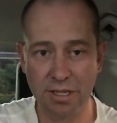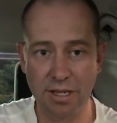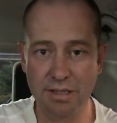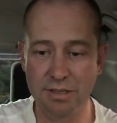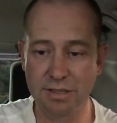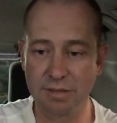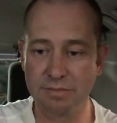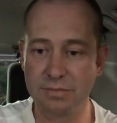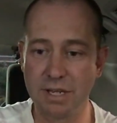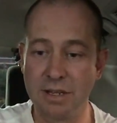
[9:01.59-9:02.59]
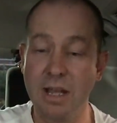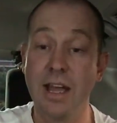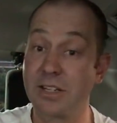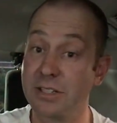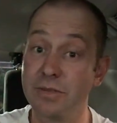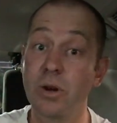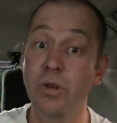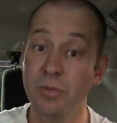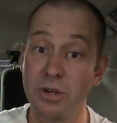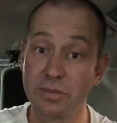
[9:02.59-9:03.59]
and actually, if you're on
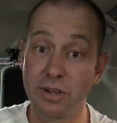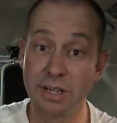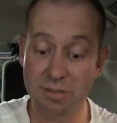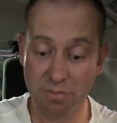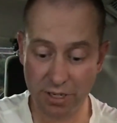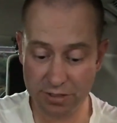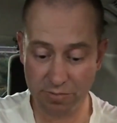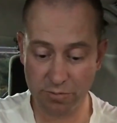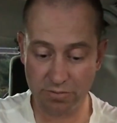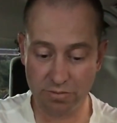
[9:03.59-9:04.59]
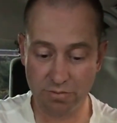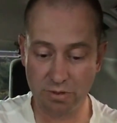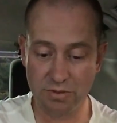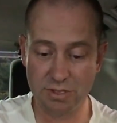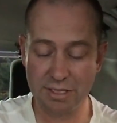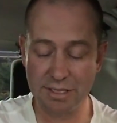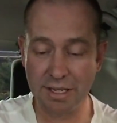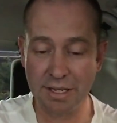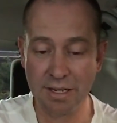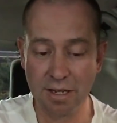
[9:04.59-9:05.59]
the Modified Action page, you would have seen
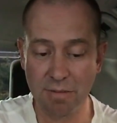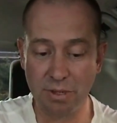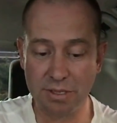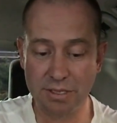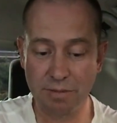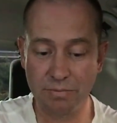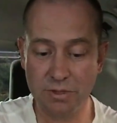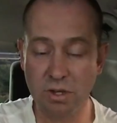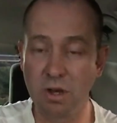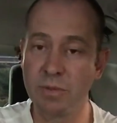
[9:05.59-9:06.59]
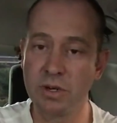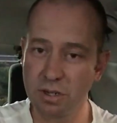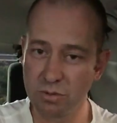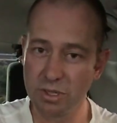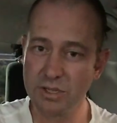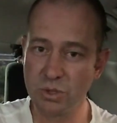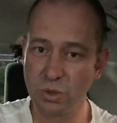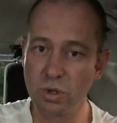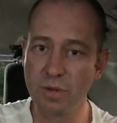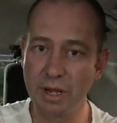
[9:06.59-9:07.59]
that. But so I'm only going to really
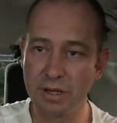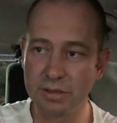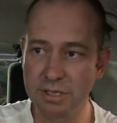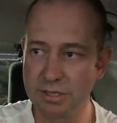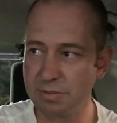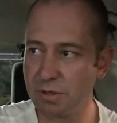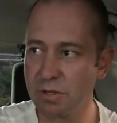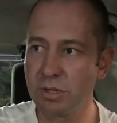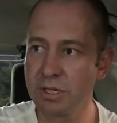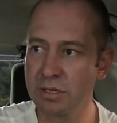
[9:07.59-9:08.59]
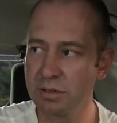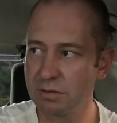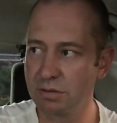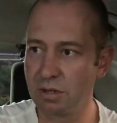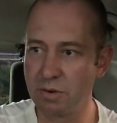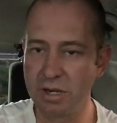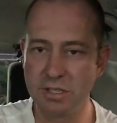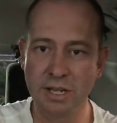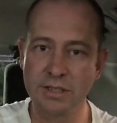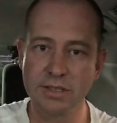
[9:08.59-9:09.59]
talk about, there's 3 long-range
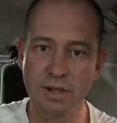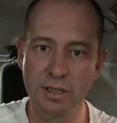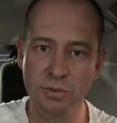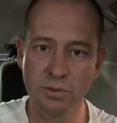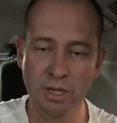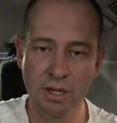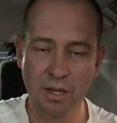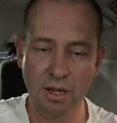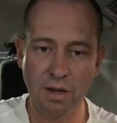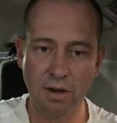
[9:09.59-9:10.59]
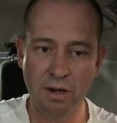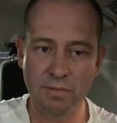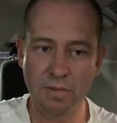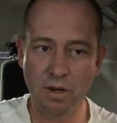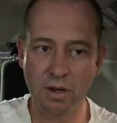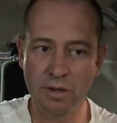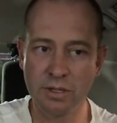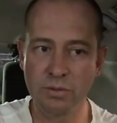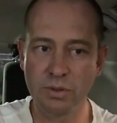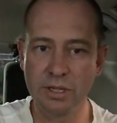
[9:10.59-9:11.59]
tanks available. I'm
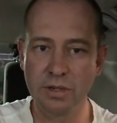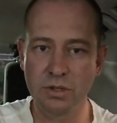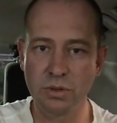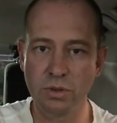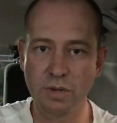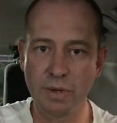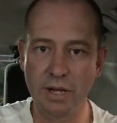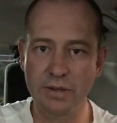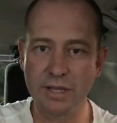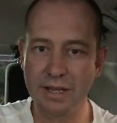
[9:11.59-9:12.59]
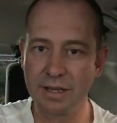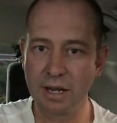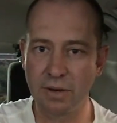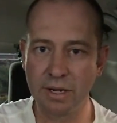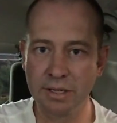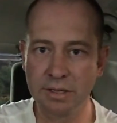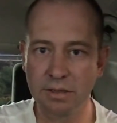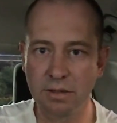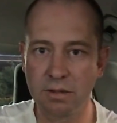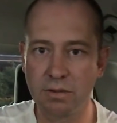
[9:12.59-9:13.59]
only really going to talk about the LRA
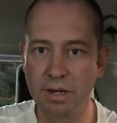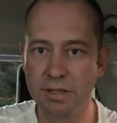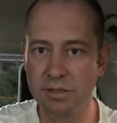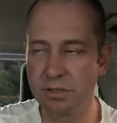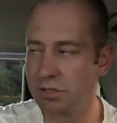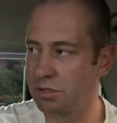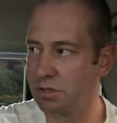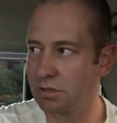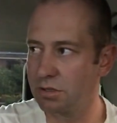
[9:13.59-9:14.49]
long-range